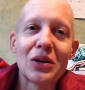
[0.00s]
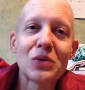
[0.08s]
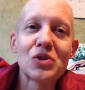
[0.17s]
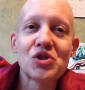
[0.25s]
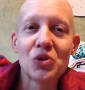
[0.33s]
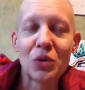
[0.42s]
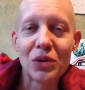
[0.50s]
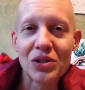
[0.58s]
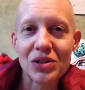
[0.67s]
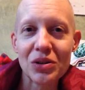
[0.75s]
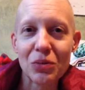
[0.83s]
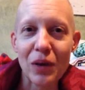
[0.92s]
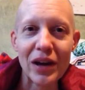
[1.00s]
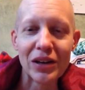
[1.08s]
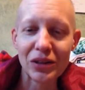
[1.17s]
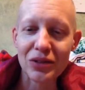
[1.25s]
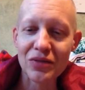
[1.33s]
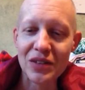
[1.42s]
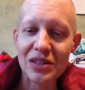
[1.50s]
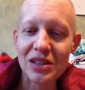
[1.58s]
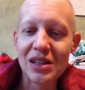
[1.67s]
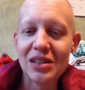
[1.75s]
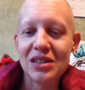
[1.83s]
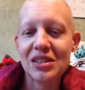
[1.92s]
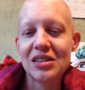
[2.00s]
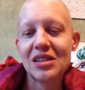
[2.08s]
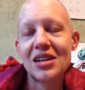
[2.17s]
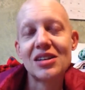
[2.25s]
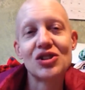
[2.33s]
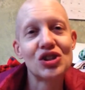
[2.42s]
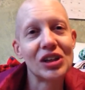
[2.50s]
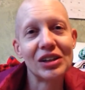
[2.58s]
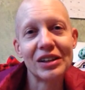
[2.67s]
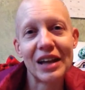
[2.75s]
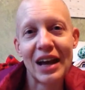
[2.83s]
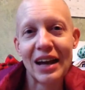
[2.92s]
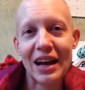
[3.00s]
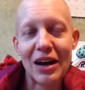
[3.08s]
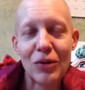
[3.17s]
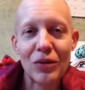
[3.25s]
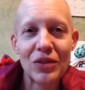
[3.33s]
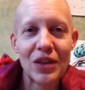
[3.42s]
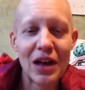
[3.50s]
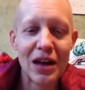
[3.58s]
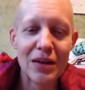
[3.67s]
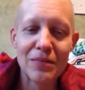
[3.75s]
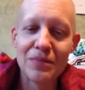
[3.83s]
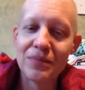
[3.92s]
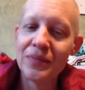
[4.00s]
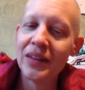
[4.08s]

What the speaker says: short, regular visits, chill and hang out with them,